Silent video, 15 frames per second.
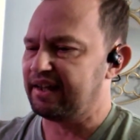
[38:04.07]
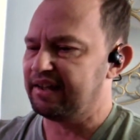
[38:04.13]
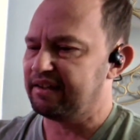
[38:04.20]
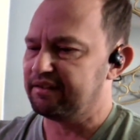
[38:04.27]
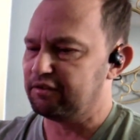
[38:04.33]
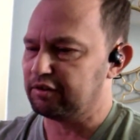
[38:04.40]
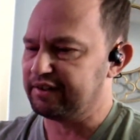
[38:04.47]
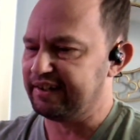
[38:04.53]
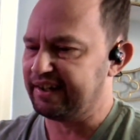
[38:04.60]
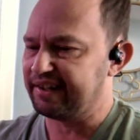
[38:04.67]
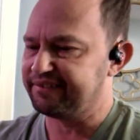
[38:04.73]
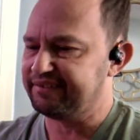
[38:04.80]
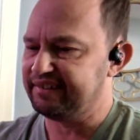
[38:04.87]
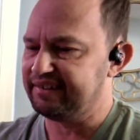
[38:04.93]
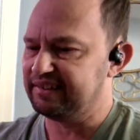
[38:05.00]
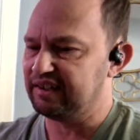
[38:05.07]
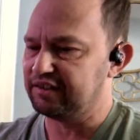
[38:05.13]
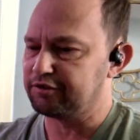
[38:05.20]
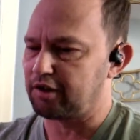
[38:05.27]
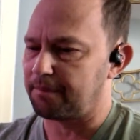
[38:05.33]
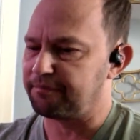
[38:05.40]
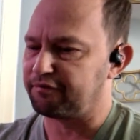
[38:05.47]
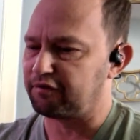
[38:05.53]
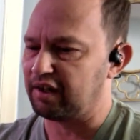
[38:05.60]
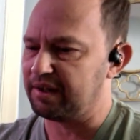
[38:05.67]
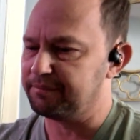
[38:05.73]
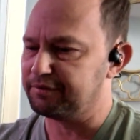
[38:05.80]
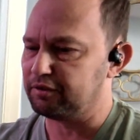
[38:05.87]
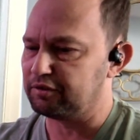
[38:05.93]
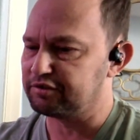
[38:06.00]
Looking at the dropped
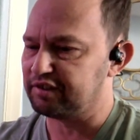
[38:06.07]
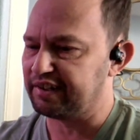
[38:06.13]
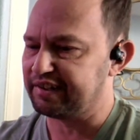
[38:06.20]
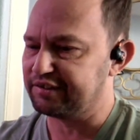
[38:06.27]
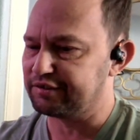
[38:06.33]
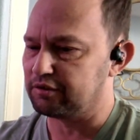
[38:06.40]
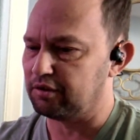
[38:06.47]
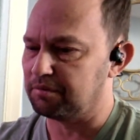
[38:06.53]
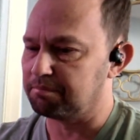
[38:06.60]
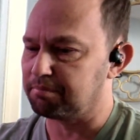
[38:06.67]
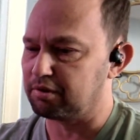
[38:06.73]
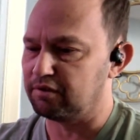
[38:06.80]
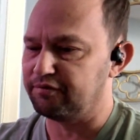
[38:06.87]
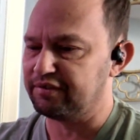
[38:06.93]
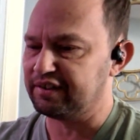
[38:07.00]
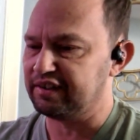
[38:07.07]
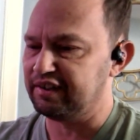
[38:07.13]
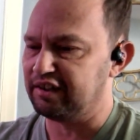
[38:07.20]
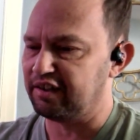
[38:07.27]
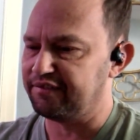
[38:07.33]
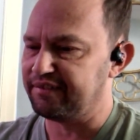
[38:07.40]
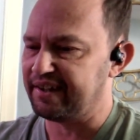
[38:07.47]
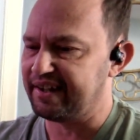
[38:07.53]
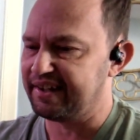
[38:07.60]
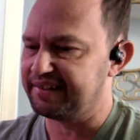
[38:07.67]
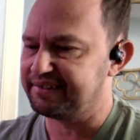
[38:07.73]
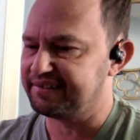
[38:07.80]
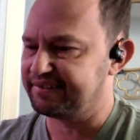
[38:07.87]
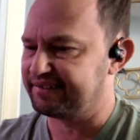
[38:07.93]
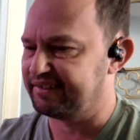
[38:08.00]
frames, it looks like it's going perfectly on that.